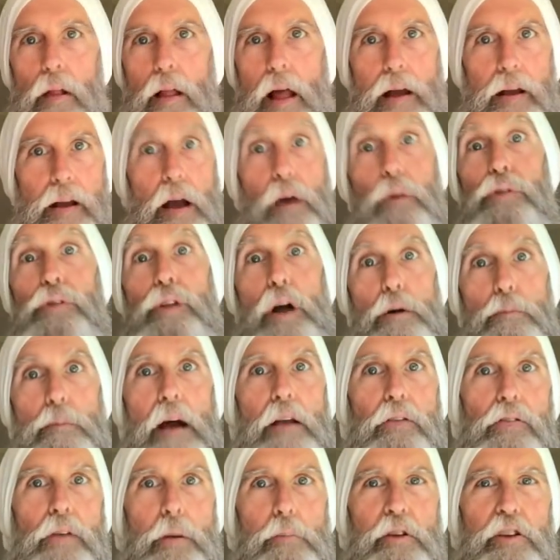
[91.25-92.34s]
like I was talking
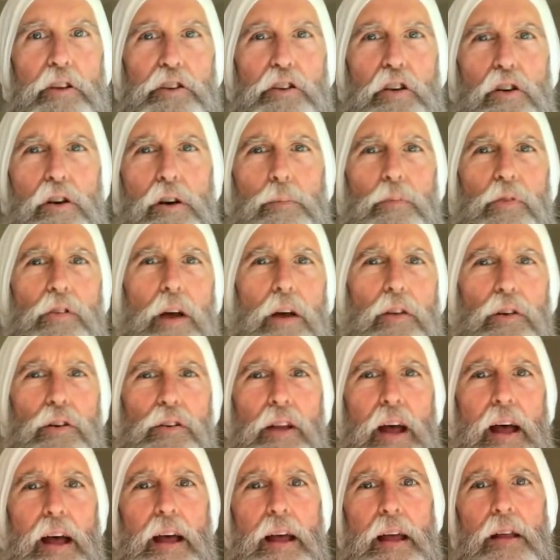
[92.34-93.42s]
about some of the terms the other
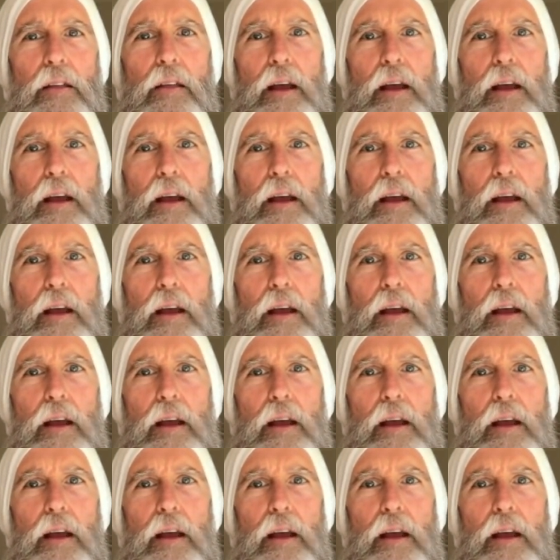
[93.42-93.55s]
day,